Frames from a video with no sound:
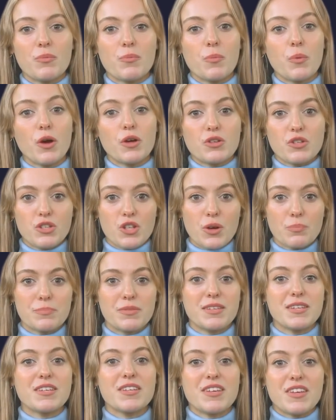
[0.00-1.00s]

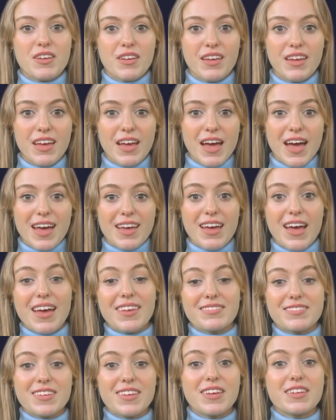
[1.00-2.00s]
workshops, and
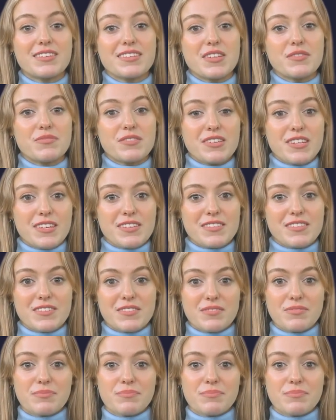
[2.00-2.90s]
hands on activities.